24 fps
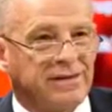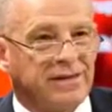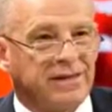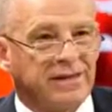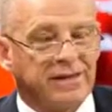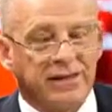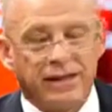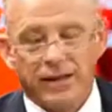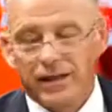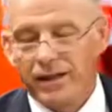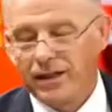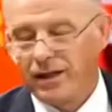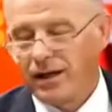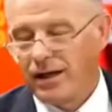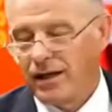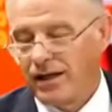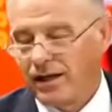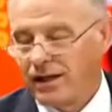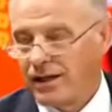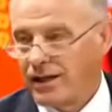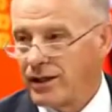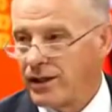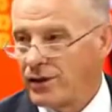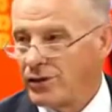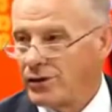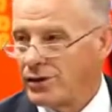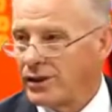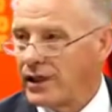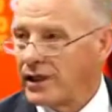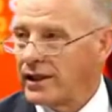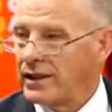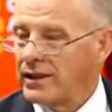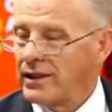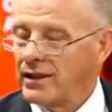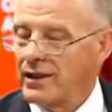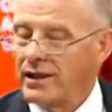The accused
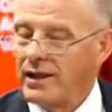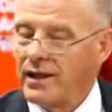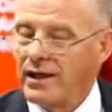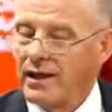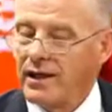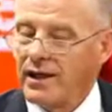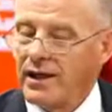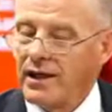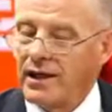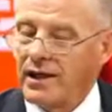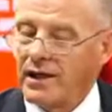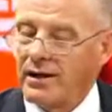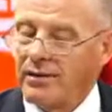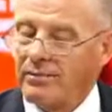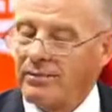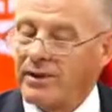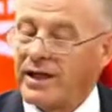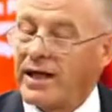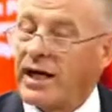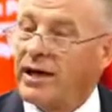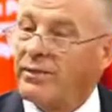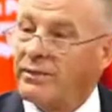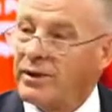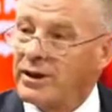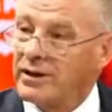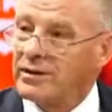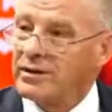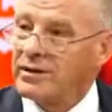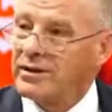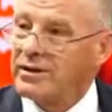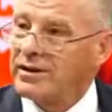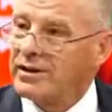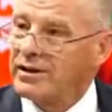that became ill